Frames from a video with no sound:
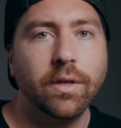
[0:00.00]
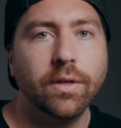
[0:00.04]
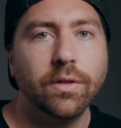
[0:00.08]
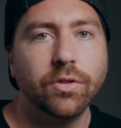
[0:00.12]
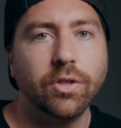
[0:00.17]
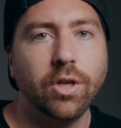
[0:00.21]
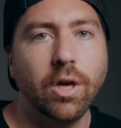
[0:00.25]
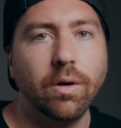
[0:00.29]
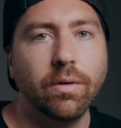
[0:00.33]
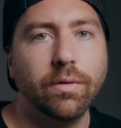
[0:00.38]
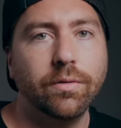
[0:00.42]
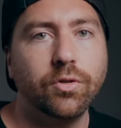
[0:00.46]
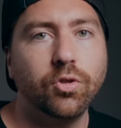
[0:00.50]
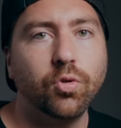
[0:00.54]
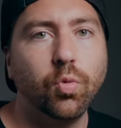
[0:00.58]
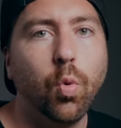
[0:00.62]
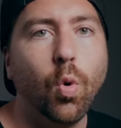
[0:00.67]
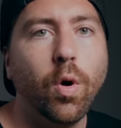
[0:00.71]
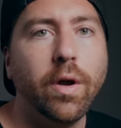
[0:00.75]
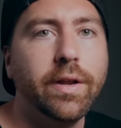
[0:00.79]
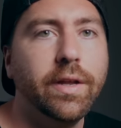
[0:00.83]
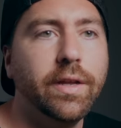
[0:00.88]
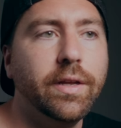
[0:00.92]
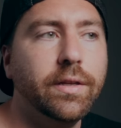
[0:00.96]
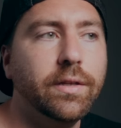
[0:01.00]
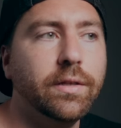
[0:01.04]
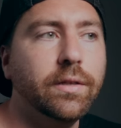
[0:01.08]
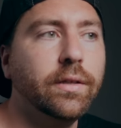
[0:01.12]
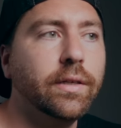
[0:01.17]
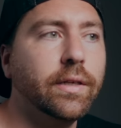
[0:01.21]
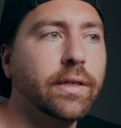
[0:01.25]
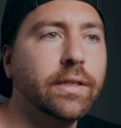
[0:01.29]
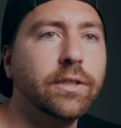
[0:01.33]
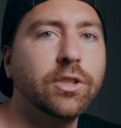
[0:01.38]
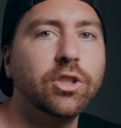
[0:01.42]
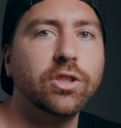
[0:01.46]
So
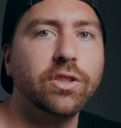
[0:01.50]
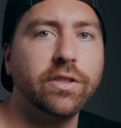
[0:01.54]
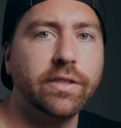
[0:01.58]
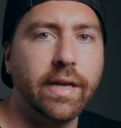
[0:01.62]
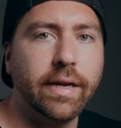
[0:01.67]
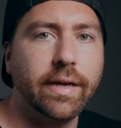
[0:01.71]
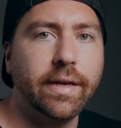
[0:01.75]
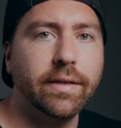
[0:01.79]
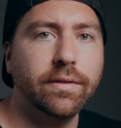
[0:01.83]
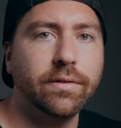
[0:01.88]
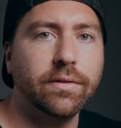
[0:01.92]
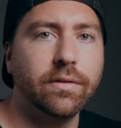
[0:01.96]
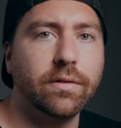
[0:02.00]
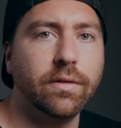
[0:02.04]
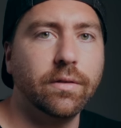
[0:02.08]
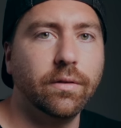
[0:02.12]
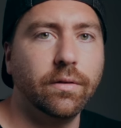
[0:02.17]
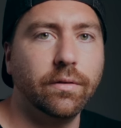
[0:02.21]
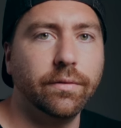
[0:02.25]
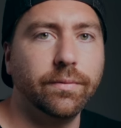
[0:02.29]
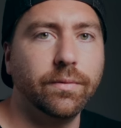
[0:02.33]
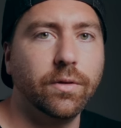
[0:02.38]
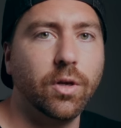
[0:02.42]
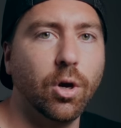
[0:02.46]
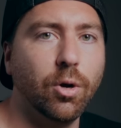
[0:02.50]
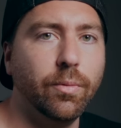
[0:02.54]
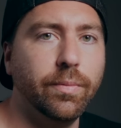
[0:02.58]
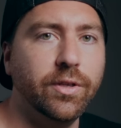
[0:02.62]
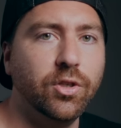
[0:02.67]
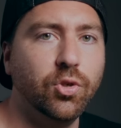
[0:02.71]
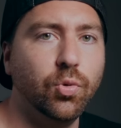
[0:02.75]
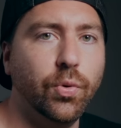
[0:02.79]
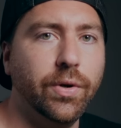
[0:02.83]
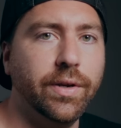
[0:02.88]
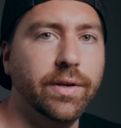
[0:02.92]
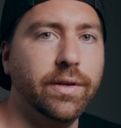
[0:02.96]
20-ish seconds to go
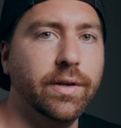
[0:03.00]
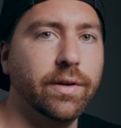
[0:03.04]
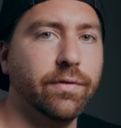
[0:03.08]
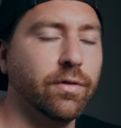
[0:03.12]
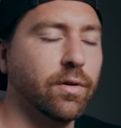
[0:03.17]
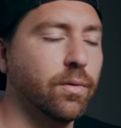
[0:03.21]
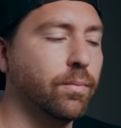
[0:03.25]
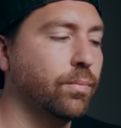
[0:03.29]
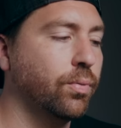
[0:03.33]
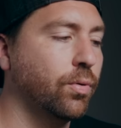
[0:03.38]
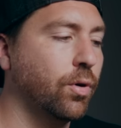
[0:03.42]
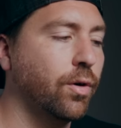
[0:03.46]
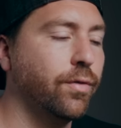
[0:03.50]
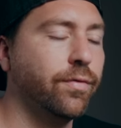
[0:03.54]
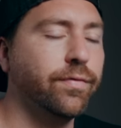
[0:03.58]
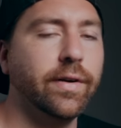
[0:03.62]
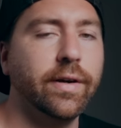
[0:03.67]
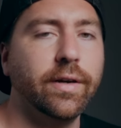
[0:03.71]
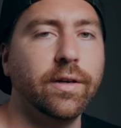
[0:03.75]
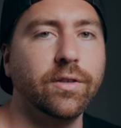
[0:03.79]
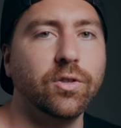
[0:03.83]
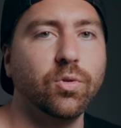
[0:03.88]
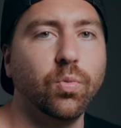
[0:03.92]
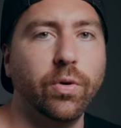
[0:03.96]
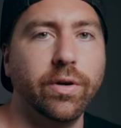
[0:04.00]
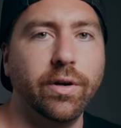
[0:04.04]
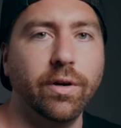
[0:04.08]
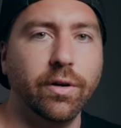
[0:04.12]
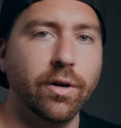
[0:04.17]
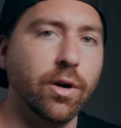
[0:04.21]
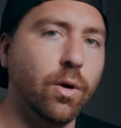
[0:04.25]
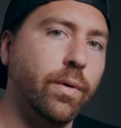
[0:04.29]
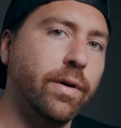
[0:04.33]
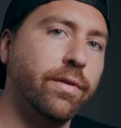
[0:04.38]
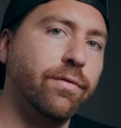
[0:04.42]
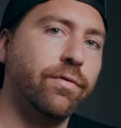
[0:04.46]
between different profiles when you're
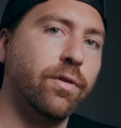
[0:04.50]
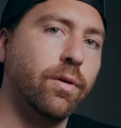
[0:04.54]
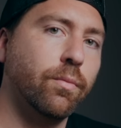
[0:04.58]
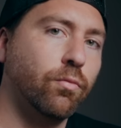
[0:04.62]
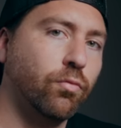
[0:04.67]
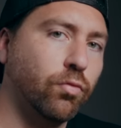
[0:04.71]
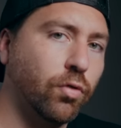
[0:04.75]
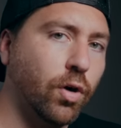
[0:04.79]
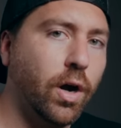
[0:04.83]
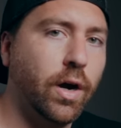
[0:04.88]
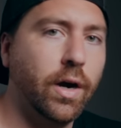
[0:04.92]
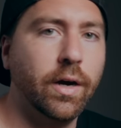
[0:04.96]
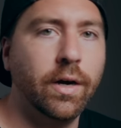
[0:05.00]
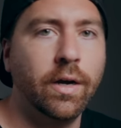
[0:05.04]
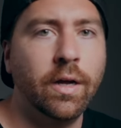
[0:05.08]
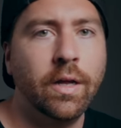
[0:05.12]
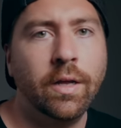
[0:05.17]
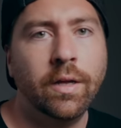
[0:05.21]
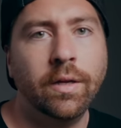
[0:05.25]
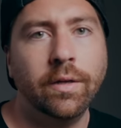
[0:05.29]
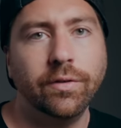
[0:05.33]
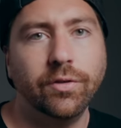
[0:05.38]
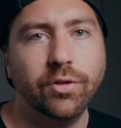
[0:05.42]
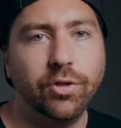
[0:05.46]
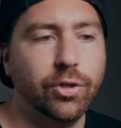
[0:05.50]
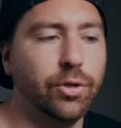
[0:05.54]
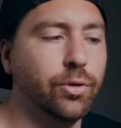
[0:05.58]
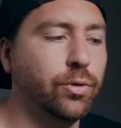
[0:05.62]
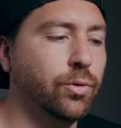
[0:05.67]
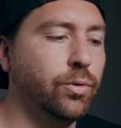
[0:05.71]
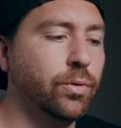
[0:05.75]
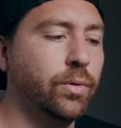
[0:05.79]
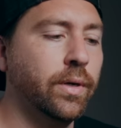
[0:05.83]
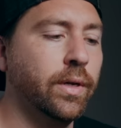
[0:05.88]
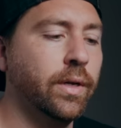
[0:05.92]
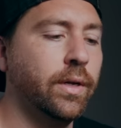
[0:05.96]
going from raw
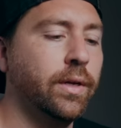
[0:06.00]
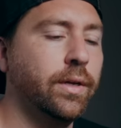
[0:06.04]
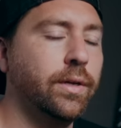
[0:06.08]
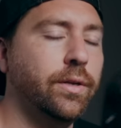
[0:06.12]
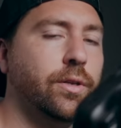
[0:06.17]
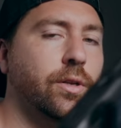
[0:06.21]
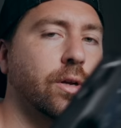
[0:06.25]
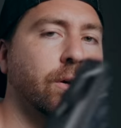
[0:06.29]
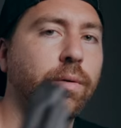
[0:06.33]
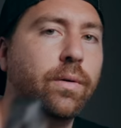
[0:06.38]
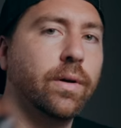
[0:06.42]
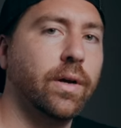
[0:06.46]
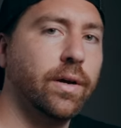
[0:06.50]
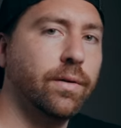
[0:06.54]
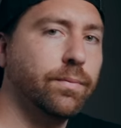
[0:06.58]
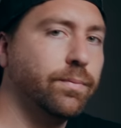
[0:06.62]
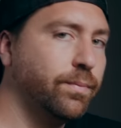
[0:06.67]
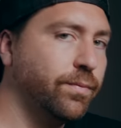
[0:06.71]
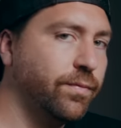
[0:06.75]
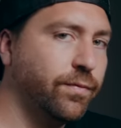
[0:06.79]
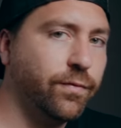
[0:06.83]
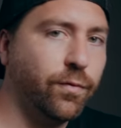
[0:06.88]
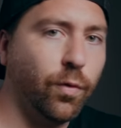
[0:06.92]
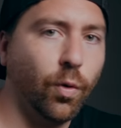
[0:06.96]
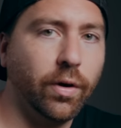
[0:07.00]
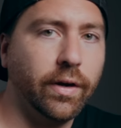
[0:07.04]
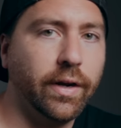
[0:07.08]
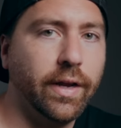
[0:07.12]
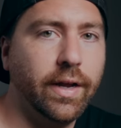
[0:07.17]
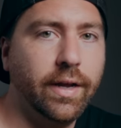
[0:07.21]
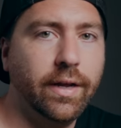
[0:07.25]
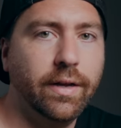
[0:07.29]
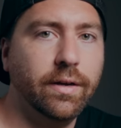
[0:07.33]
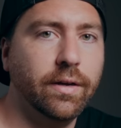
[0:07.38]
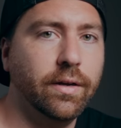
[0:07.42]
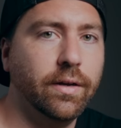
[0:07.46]
to, you know, a
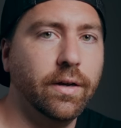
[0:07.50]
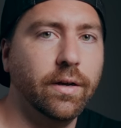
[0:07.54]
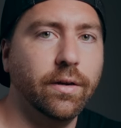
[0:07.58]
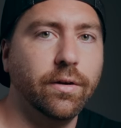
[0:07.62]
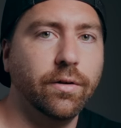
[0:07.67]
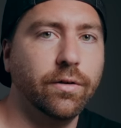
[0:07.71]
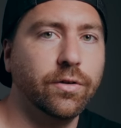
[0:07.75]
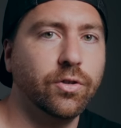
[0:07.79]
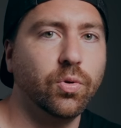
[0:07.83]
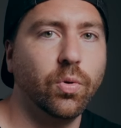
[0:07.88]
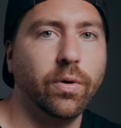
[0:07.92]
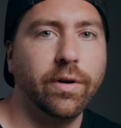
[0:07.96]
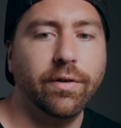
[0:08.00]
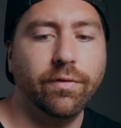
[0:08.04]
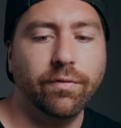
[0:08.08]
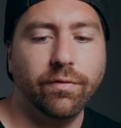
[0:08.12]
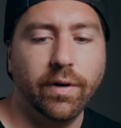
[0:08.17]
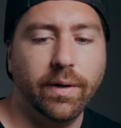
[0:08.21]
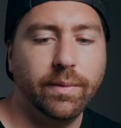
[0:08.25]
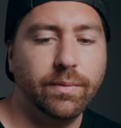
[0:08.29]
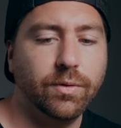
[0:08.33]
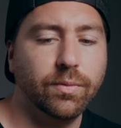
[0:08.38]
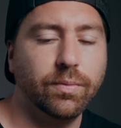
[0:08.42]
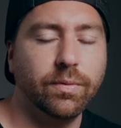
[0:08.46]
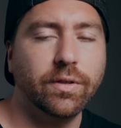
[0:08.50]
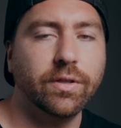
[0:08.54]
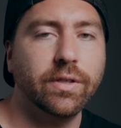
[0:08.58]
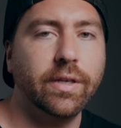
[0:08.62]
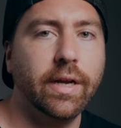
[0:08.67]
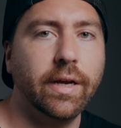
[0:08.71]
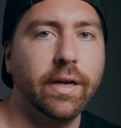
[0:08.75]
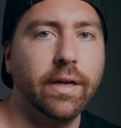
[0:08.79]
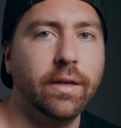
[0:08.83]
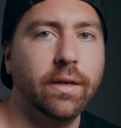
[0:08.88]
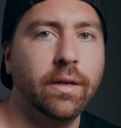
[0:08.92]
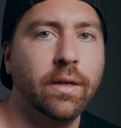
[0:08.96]
4K 120 frames per
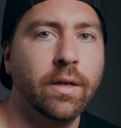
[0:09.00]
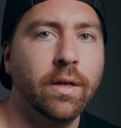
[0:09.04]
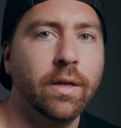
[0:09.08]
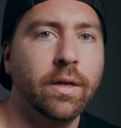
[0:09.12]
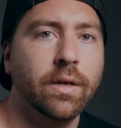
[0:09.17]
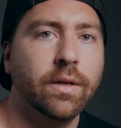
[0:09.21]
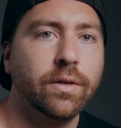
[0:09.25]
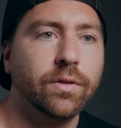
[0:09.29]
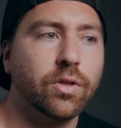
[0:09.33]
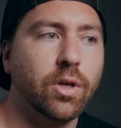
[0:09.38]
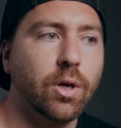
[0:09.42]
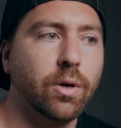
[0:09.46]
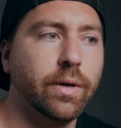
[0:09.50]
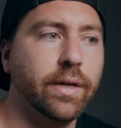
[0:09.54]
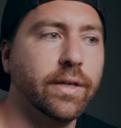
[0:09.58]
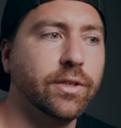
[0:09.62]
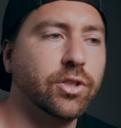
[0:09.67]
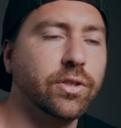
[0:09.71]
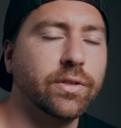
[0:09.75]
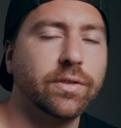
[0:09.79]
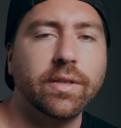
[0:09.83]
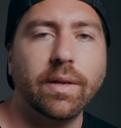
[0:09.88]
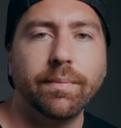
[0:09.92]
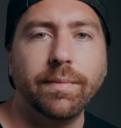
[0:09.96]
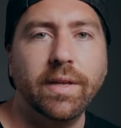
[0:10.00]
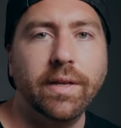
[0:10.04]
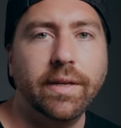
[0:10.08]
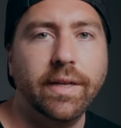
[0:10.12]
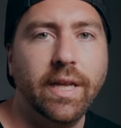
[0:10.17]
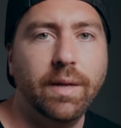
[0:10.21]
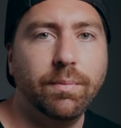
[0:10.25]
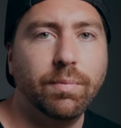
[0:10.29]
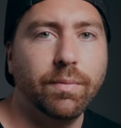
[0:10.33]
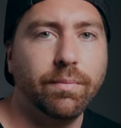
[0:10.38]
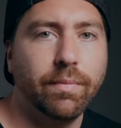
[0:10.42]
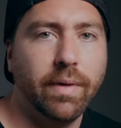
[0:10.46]
second. So it's just something to
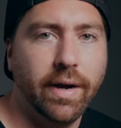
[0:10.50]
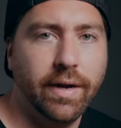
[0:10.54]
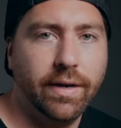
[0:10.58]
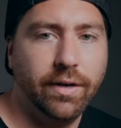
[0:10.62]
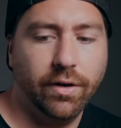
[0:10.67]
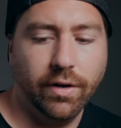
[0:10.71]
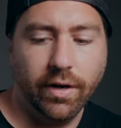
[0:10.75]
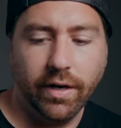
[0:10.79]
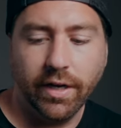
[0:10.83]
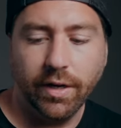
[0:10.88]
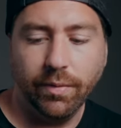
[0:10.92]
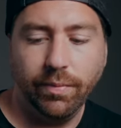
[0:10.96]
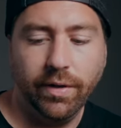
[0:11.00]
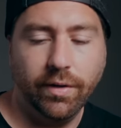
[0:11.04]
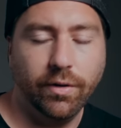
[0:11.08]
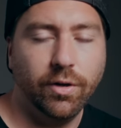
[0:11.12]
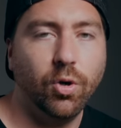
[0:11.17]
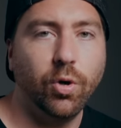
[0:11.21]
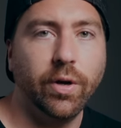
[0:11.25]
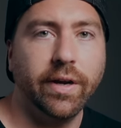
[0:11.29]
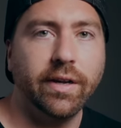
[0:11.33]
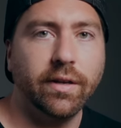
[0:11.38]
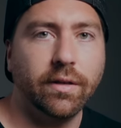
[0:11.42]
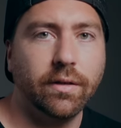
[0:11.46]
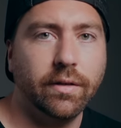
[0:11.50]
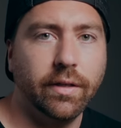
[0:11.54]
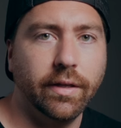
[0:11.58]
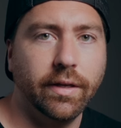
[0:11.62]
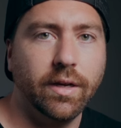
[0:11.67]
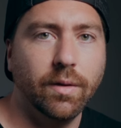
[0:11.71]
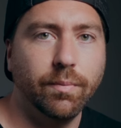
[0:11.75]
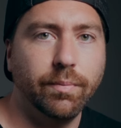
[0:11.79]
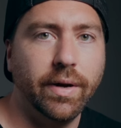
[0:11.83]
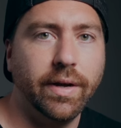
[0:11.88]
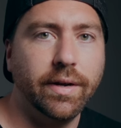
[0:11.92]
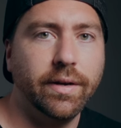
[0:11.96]
keep in mind. You're not gonna be able to click,
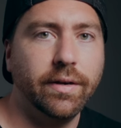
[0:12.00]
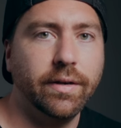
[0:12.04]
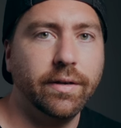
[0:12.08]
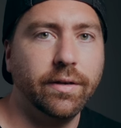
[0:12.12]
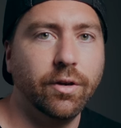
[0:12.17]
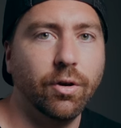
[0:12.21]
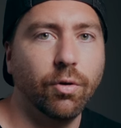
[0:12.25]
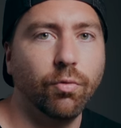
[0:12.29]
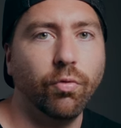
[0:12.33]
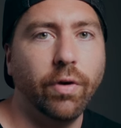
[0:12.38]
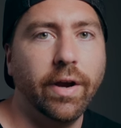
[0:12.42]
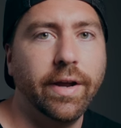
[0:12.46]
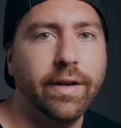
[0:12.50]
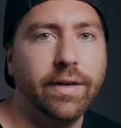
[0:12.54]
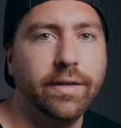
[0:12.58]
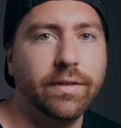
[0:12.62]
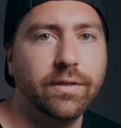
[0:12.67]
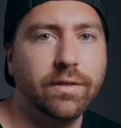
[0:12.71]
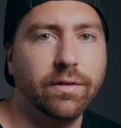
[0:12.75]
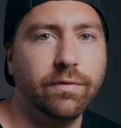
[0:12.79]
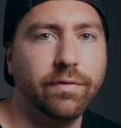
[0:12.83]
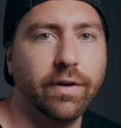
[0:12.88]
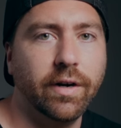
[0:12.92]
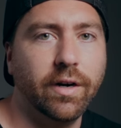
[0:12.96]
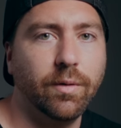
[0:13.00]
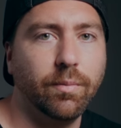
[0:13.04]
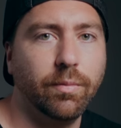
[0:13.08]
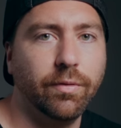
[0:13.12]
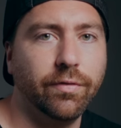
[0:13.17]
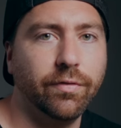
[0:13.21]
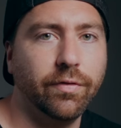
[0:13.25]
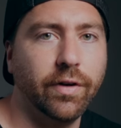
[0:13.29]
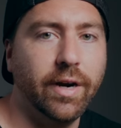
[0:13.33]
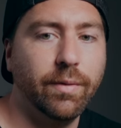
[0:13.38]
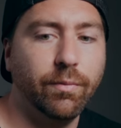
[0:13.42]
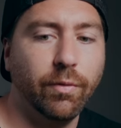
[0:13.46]
click a button and go right into variable
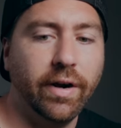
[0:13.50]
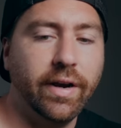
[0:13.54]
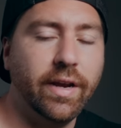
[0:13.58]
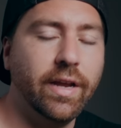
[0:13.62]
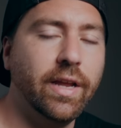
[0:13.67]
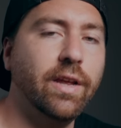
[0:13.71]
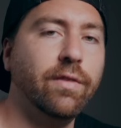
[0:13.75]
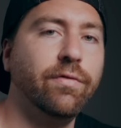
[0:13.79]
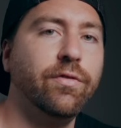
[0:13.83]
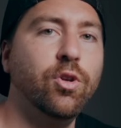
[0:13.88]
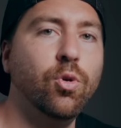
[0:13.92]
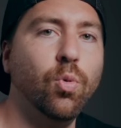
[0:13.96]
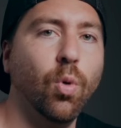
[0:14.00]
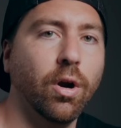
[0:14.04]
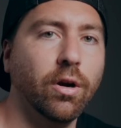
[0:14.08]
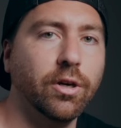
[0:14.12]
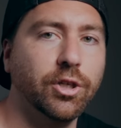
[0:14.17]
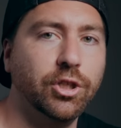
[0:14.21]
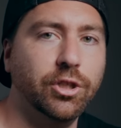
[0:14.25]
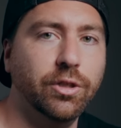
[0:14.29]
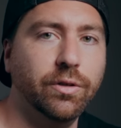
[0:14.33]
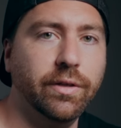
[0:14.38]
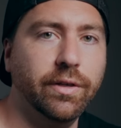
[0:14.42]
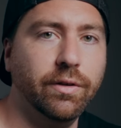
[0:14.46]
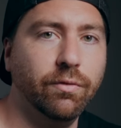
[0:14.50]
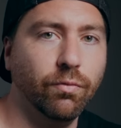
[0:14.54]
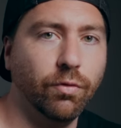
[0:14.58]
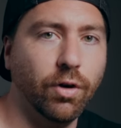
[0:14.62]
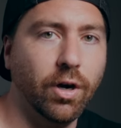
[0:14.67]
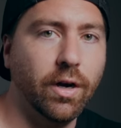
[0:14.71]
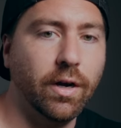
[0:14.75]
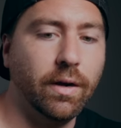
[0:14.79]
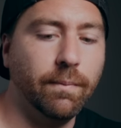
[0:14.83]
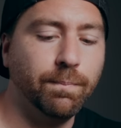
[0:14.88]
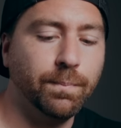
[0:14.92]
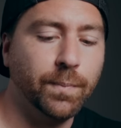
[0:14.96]
frame rate if you are shooting
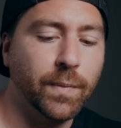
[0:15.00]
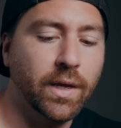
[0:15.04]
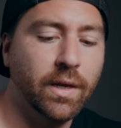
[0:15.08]
raw.